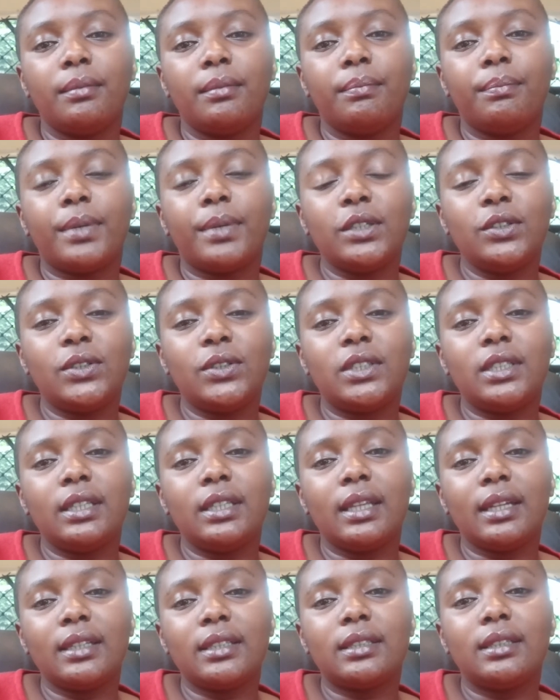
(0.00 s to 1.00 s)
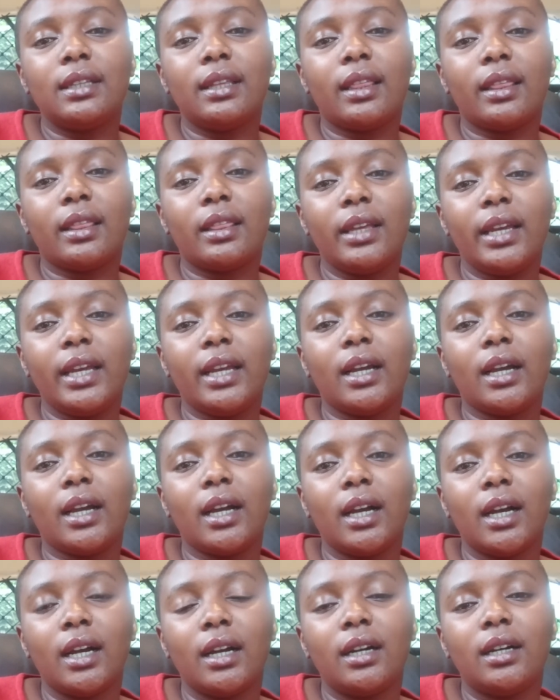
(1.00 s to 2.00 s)
But you see, that's the thing.
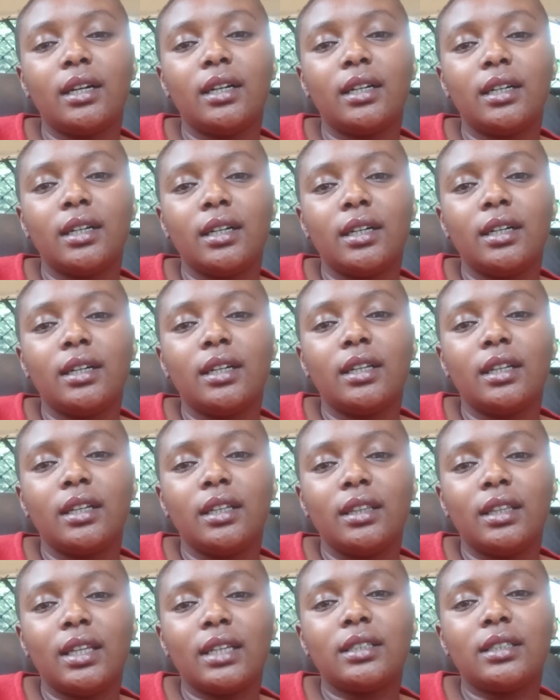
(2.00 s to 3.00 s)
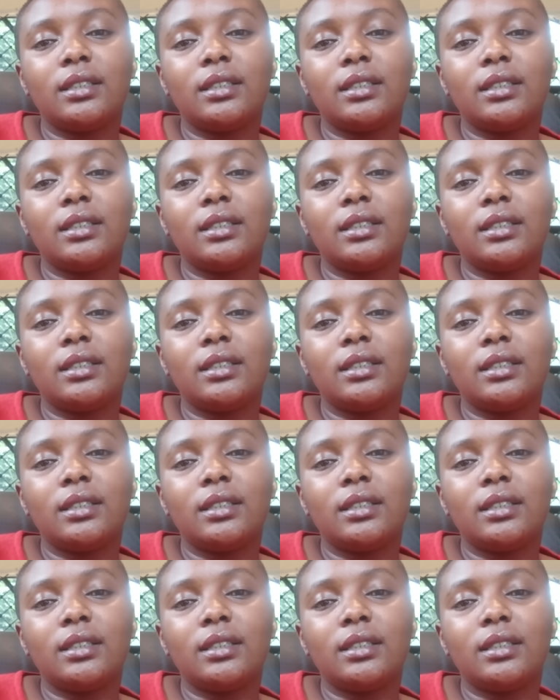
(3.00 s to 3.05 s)
That's